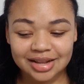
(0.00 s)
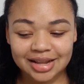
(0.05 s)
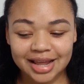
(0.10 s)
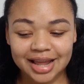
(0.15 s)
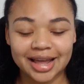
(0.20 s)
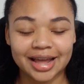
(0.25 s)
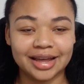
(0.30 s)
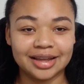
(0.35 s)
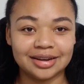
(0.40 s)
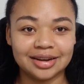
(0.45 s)

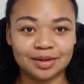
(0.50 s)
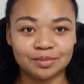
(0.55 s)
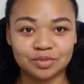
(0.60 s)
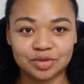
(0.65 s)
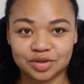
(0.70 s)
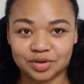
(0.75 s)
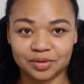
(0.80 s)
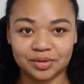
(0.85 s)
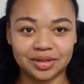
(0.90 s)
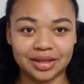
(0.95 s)
and I'm
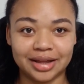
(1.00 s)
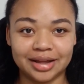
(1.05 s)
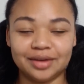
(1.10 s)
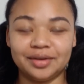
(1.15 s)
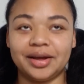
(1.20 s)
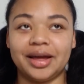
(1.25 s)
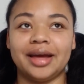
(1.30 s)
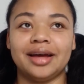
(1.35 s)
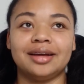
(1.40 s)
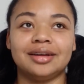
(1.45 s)
so glad.
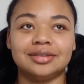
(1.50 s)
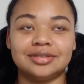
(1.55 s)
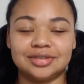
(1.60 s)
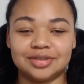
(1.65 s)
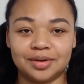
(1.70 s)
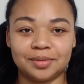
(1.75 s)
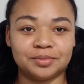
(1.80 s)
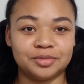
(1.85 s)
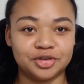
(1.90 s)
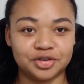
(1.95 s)
Okay, so
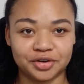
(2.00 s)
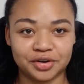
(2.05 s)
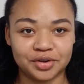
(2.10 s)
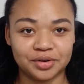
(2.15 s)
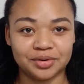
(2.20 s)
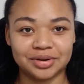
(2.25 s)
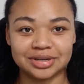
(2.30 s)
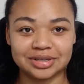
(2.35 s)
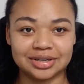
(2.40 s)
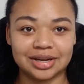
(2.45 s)
I'm sure you
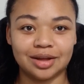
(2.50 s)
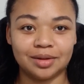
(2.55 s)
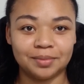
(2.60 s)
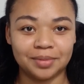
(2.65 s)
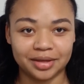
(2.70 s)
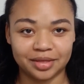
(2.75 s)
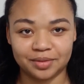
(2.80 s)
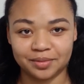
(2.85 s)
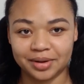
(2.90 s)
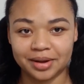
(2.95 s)
can tell
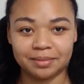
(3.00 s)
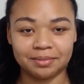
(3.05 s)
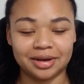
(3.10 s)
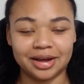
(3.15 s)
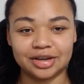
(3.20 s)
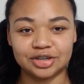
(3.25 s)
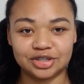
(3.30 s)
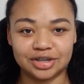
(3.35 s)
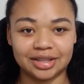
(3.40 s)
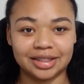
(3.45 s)
by the way I'm
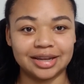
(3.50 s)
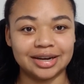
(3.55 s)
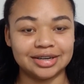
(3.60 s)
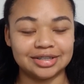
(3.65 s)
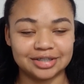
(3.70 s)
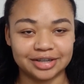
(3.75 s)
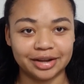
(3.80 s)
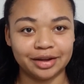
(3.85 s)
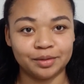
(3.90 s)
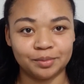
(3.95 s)
gushing that
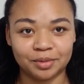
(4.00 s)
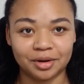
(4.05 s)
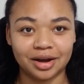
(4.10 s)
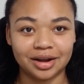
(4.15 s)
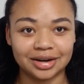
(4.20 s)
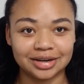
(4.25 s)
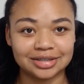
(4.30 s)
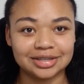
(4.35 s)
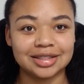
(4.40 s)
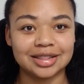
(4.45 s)
it's a good
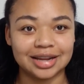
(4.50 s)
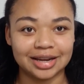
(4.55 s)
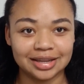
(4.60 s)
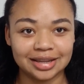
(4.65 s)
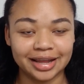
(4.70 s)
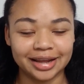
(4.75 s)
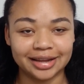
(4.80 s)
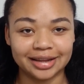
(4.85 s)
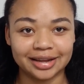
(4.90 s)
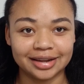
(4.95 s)
product and I
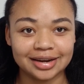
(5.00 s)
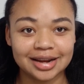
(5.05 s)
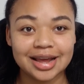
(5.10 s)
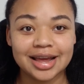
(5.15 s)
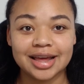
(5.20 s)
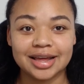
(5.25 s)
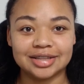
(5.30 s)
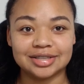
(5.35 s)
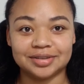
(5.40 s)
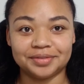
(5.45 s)
like it.
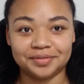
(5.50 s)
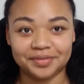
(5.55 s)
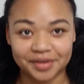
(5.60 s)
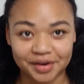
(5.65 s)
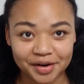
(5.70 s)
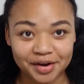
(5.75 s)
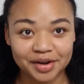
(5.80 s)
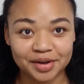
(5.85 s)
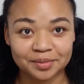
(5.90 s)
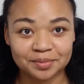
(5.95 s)
It's a
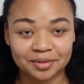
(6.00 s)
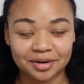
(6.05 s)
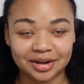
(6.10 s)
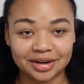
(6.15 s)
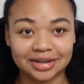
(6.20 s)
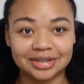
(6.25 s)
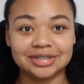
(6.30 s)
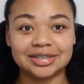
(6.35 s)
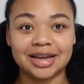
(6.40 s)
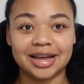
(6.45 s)
very good
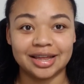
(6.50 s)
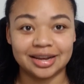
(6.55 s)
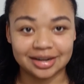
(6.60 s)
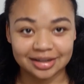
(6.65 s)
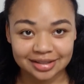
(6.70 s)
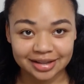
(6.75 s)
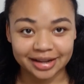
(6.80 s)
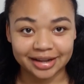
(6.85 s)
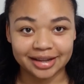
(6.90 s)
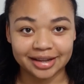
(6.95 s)
product and I
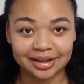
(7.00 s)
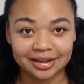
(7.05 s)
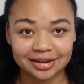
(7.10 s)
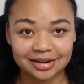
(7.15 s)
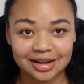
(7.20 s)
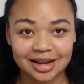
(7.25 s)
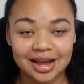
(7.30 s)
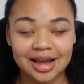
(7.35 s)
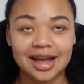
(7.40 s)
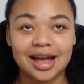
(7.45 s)
like it.
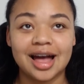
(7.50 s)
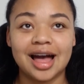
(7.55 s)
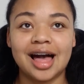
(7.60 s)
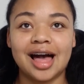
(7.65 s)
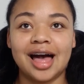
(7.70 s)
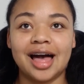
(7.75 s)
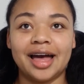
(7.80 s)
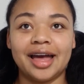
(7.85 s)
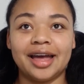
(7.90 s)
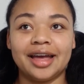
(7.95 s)

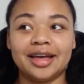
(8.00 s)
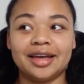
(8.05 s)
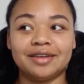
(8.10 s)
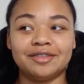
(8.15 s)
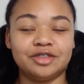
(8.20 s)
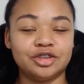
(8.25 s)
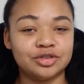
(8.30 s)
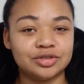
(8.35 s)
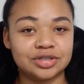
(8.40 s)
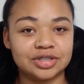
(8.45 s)
I have
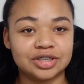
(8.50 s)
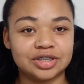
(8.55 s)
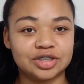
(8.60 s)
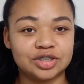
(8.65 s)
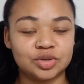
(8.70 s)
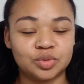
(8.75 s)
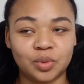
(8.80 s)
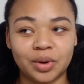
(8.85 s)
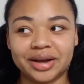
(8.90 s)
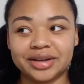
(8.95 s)
used this
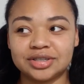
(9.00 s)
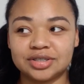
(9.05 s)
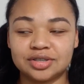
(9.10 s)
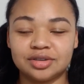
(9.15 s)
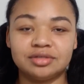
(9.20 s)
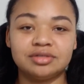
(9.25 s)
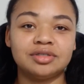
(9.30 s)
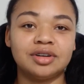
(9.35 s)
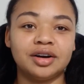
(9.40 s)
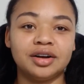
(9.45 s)
twice so
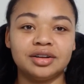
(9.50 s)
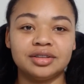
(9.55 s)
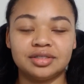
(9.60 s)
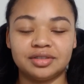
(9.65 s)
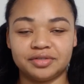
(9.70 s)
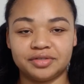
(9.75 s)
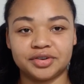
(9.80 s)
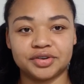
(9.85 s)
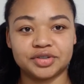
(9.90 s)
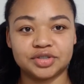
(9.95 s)
far. The
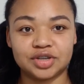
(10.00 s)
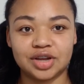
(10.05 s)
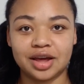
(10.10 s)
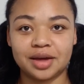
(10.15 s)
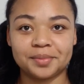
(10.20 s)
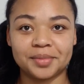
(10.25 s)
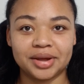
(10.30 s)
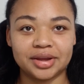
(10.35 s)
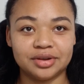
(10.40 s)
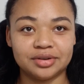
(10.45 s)
first
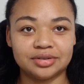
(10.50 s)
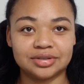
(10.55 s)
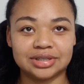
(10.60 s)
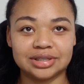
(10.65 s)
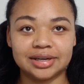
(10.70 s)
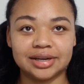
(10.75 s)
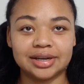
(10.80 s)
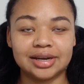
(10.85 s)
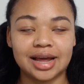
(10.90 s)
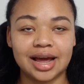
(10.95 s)
time I used
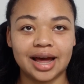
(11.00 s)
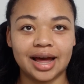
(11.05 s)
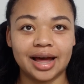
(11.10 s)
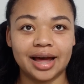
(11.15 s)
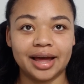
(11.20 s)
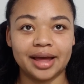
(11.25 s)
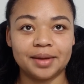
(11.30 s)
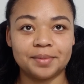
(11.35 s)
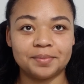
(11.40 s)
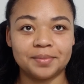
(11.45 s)
it,
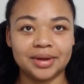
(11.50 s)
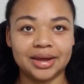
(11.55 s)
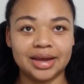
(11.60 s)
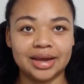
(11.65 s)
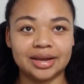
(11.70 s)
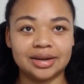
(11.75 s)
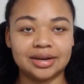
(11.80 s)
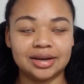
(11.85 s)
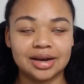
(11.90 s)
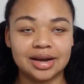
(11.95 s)
I made